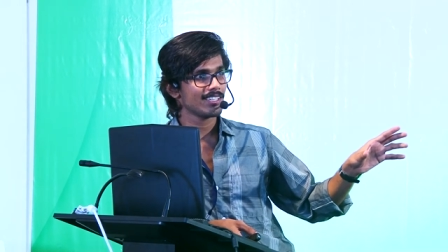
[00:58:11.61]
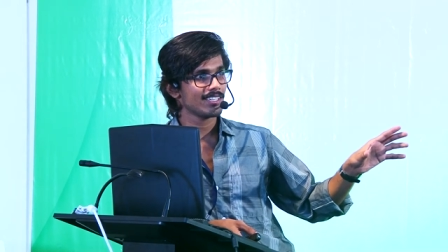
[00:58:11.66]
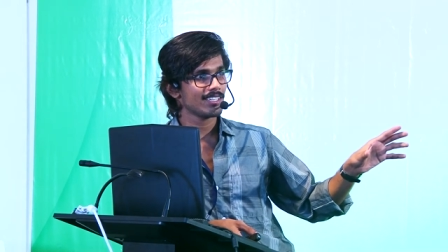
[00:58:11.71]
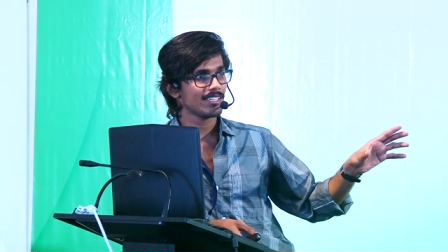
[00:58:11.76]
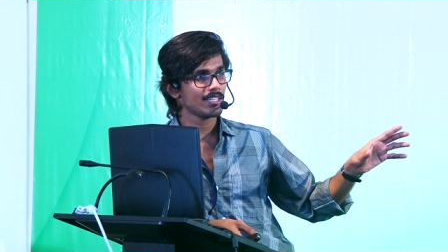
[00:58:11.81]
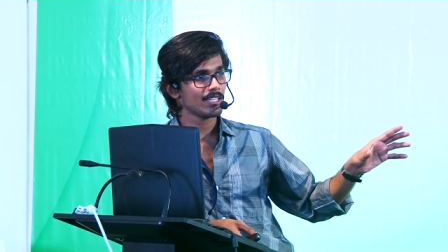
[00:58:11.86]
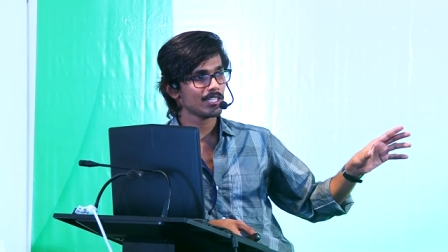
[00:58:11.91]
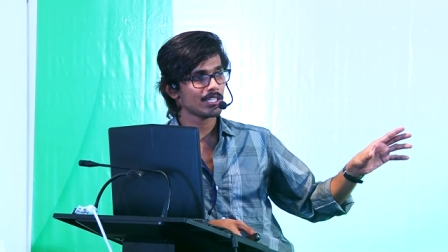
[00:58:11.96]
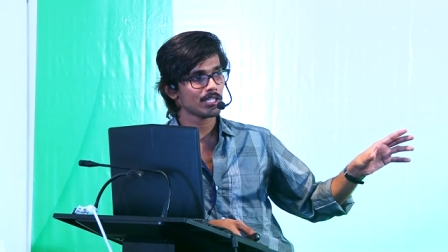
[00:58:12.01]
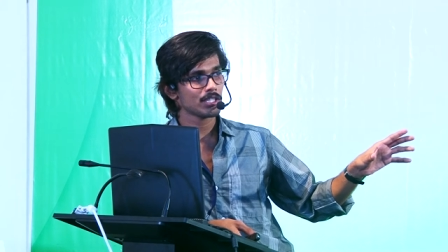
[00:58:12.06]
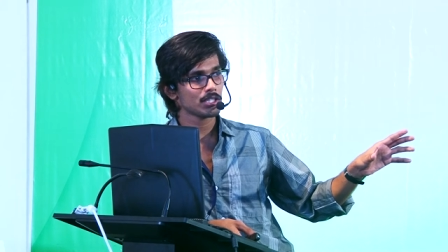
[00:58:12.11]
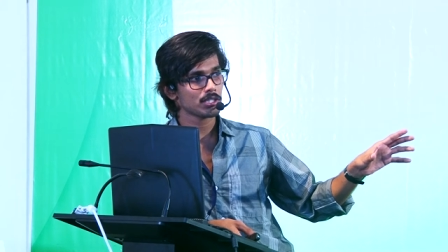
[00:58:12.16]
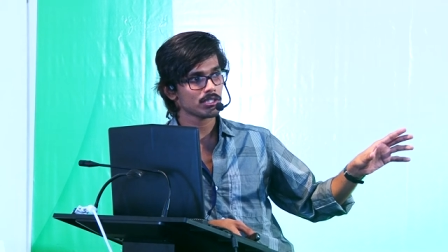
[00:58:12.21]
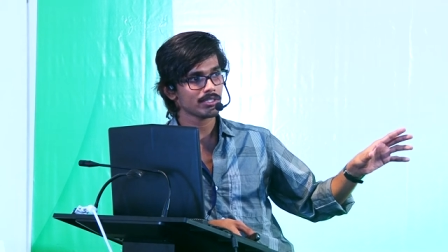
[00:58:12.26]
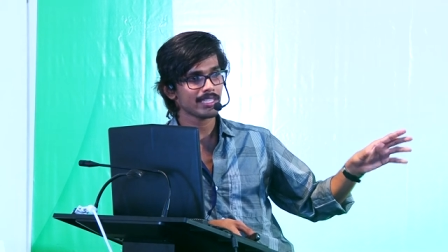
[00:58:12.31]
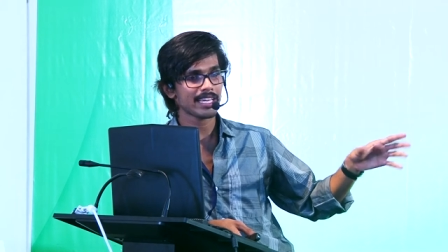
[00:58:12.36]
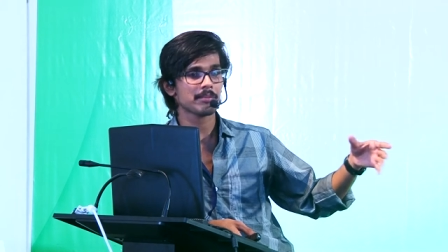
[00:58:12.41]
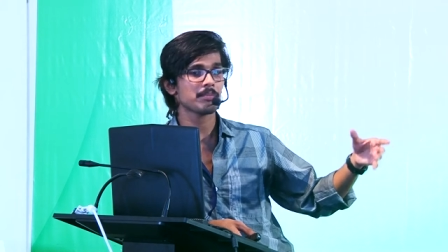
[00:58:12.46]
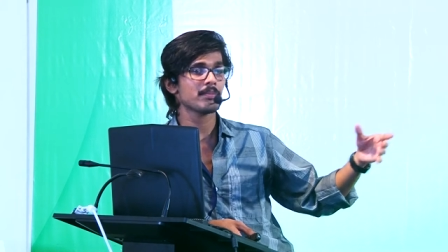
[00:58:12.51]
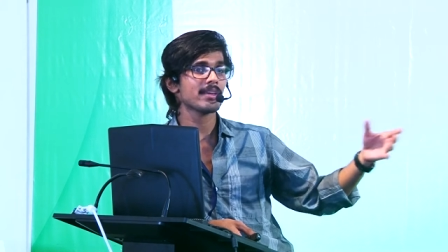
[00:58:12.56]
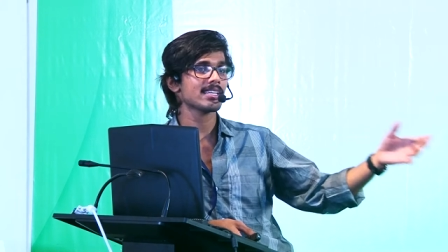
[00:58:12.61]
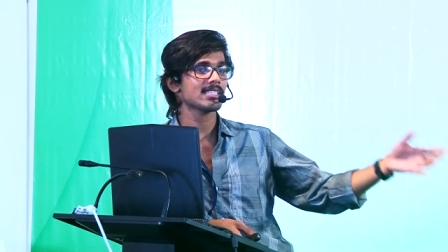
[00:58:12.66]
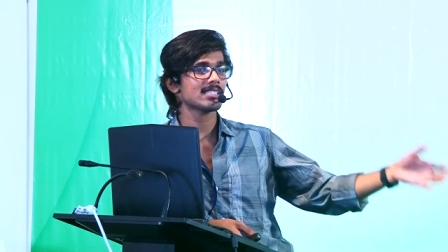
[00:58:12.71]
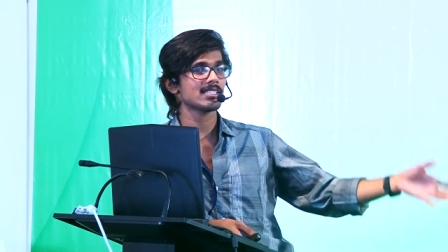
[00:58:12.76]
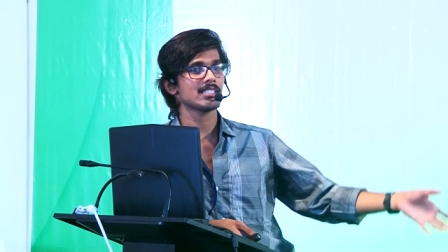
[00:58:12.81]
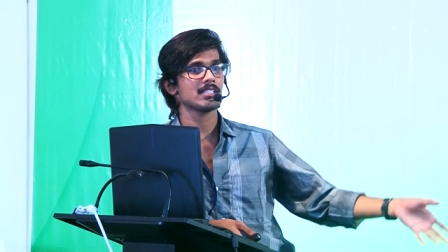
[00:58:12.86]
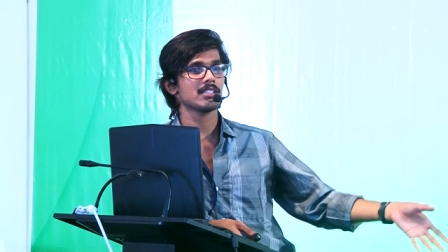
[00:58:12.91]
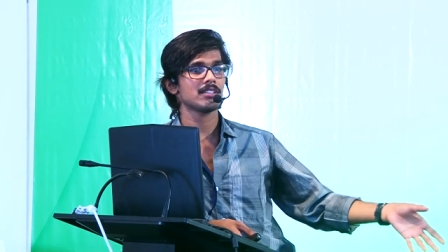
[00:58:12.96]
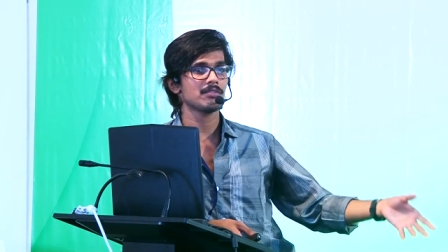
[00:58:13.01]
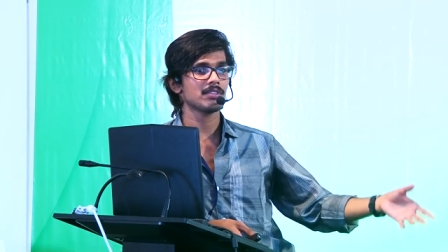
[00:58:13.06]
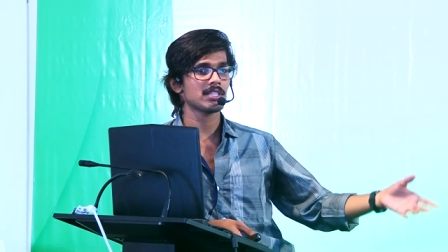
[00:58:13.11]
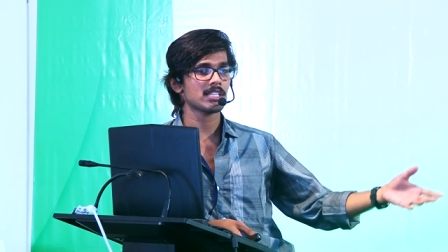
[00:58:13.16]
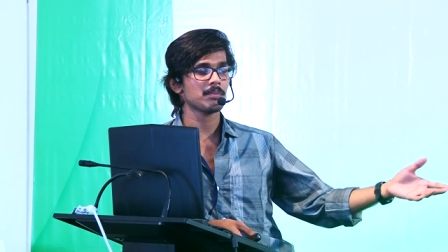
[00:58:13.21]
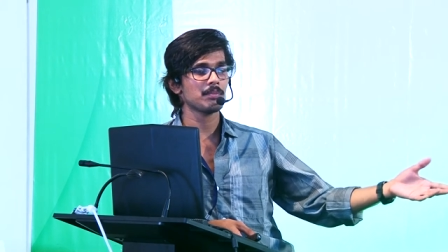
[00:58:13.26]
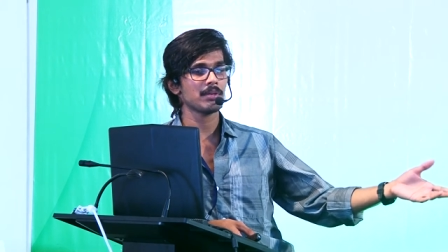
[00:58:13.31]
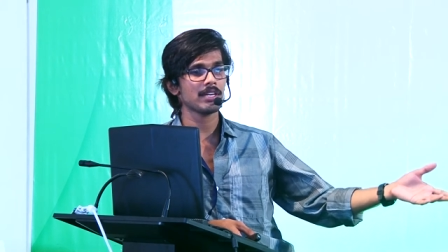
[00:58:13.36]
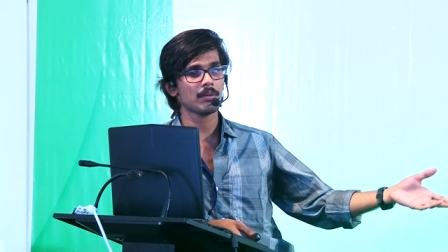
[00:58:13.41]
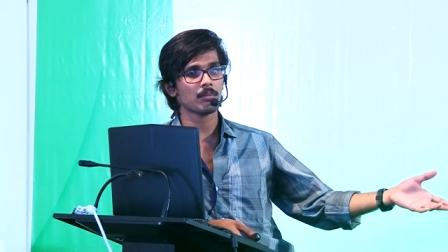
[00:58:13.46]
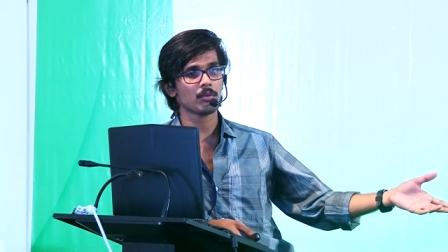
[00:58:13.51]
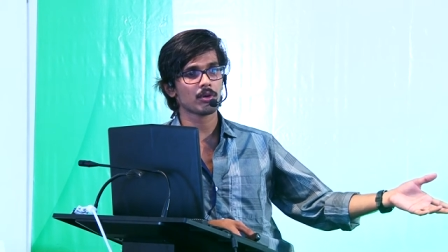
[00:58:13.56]
Uh, that makes uh,
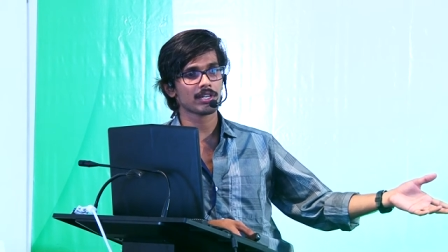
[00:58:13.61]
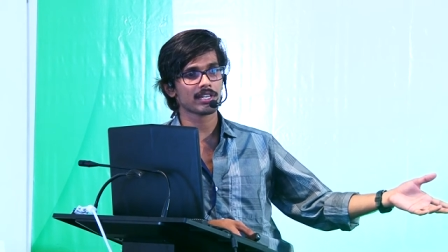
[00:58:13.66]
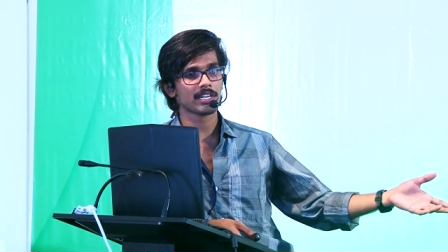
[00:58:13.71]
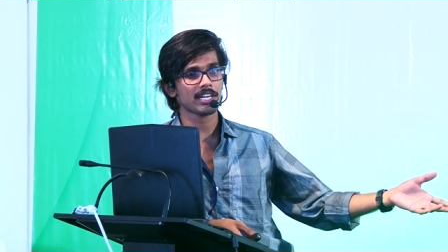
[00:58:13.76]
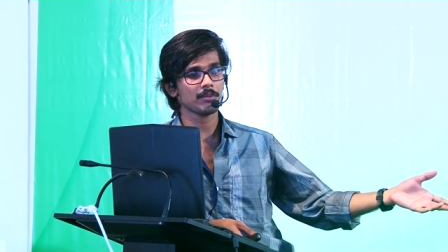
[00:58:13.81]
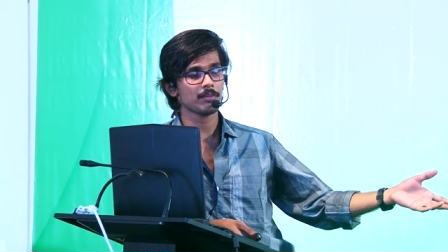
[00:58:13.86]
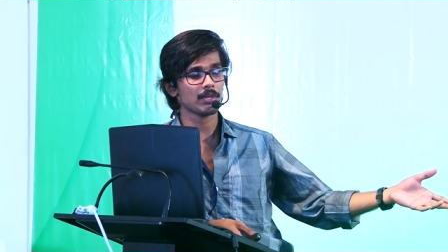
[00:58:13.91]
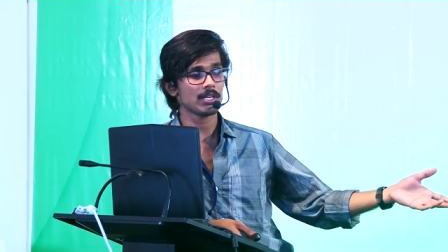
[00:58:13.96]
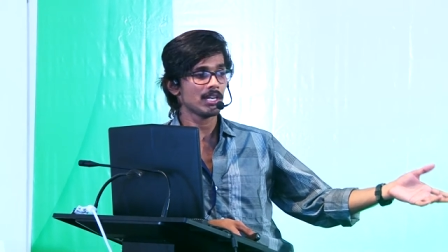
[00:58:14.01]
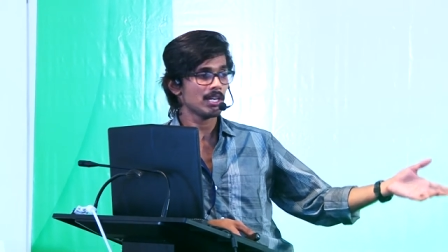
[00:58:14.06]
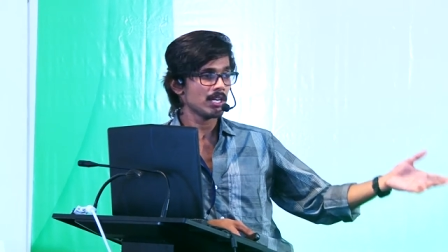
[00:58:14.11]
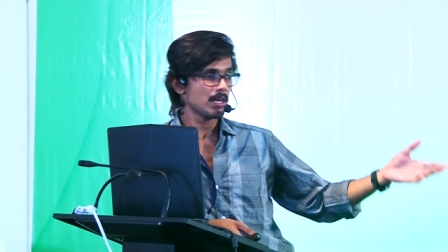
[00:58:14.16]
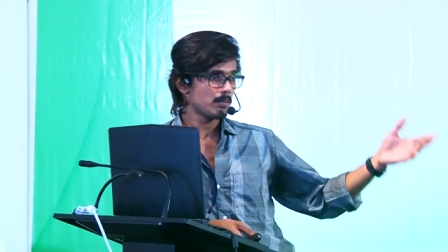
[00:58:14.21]
Wikipedia more credible.